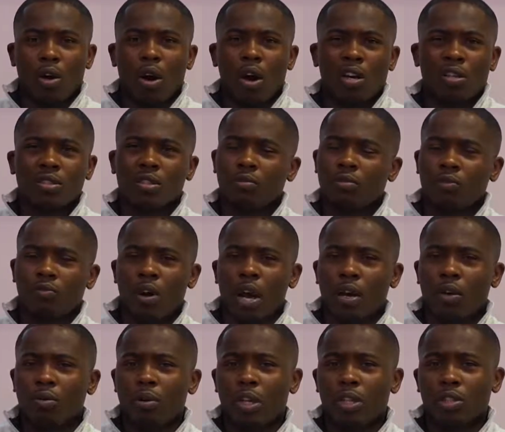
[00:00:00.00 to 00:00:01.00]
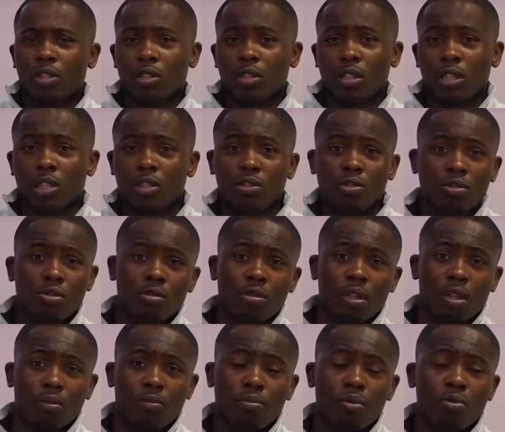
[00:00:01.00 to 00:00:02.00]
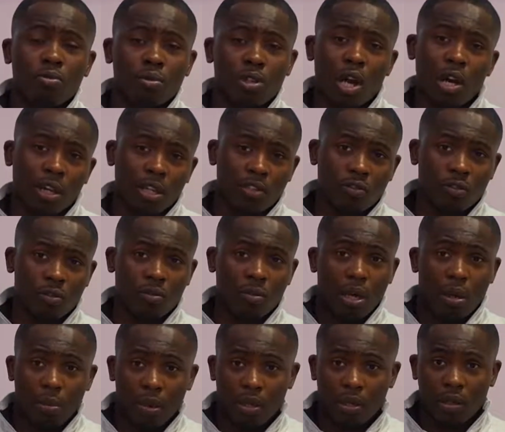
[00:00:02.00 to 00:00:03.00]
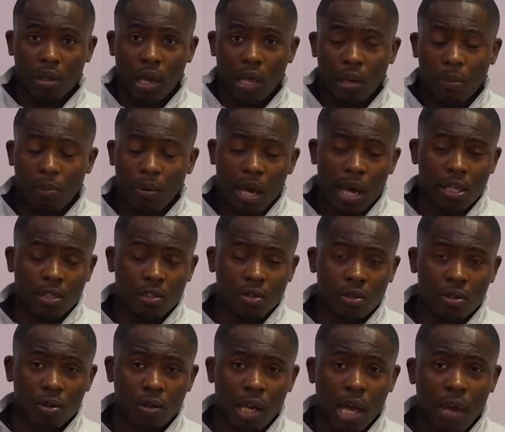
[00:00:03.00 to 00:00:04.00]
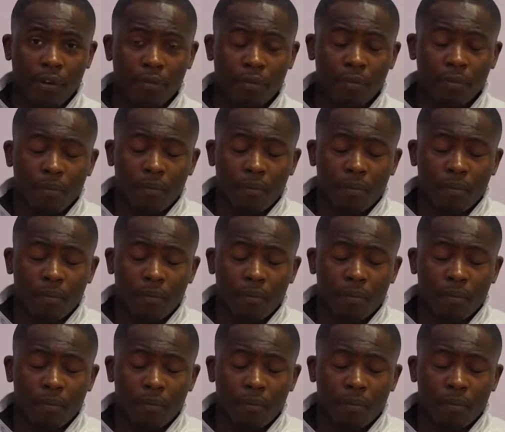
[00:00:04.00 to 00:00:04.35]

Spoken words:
ask them the right questions so that you too can pull nuggets from them and apply it to your own life.